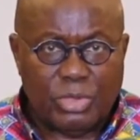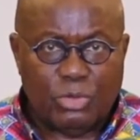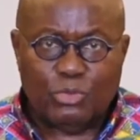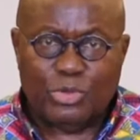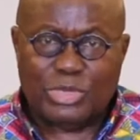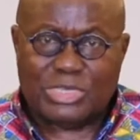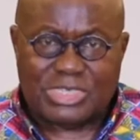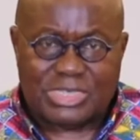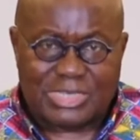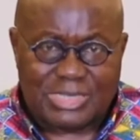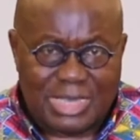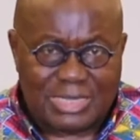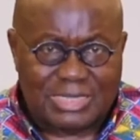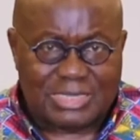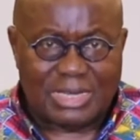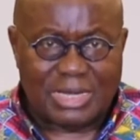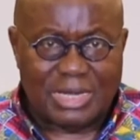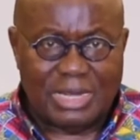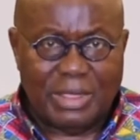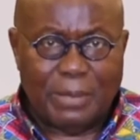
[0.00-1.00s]
We
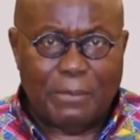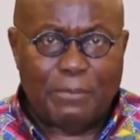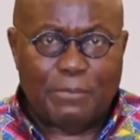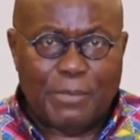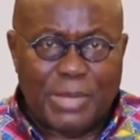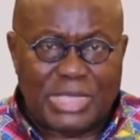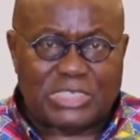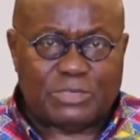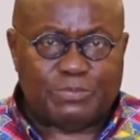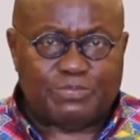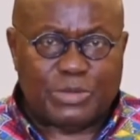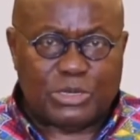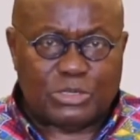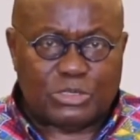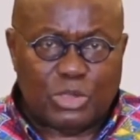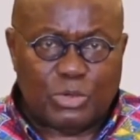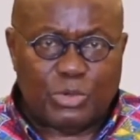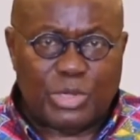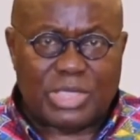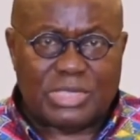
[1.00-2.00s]
certainly must be
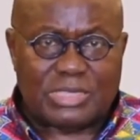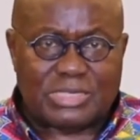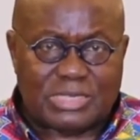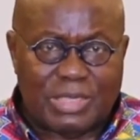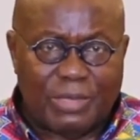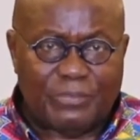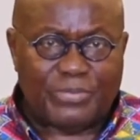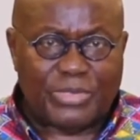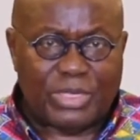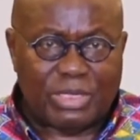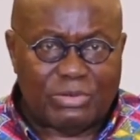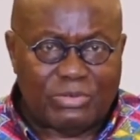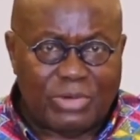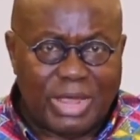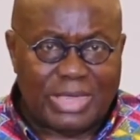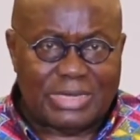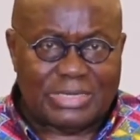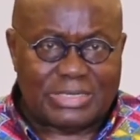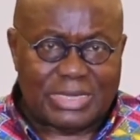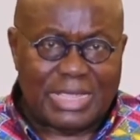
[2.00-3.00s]
doing something
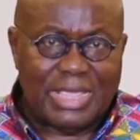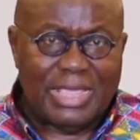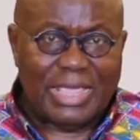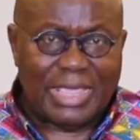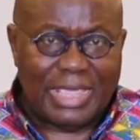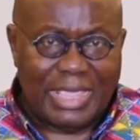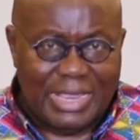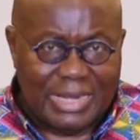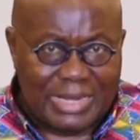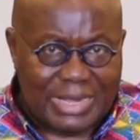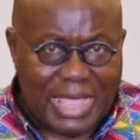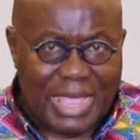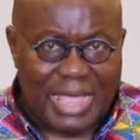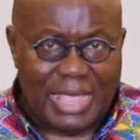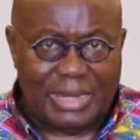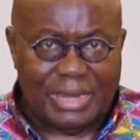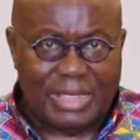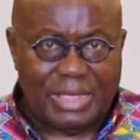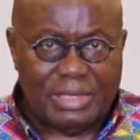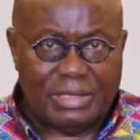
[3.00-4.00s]
right in
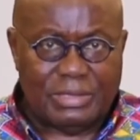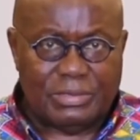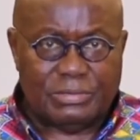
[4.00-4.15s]
Ghana.